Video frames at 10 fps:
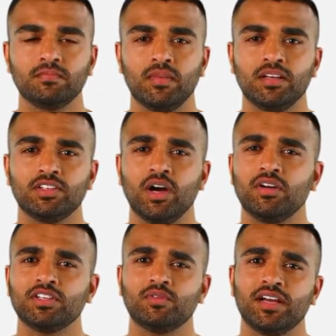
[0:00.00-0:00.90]
Install
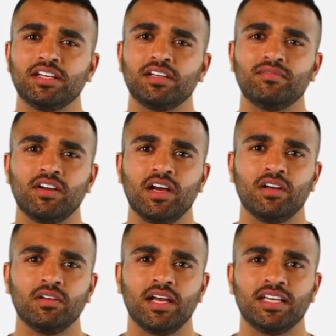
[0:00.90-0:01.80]
the strut into the
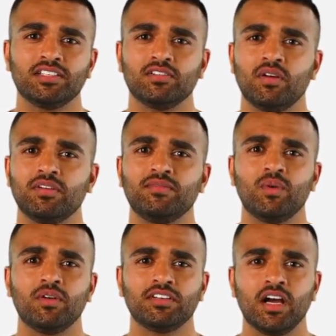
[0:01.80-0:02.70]
vehicle and install the
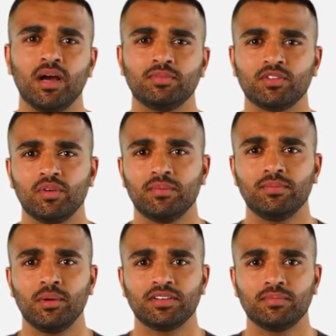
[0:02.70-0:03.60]
4 top strut
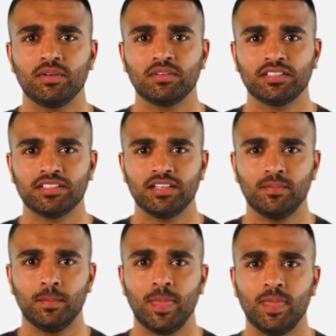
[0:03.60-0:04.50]
mounting bolts.
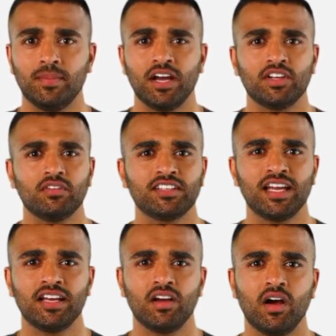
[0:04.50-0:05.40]
Make sure to
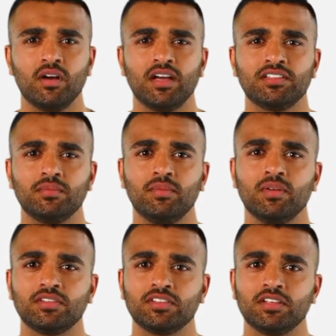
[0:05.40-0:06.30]
tighten all nuts and
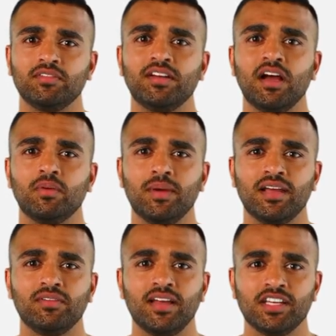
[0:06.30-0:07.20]
bolts to the vehicle
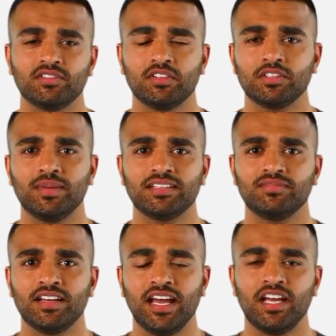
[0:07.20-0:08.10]
manufacturer's
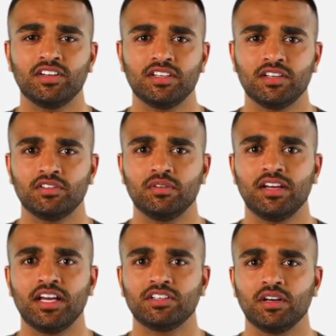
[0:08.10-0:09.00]
specifications during
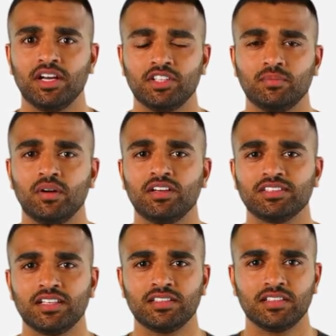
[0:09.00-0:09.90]
the installation
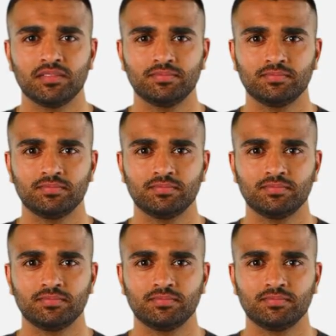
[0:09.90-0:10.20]
process.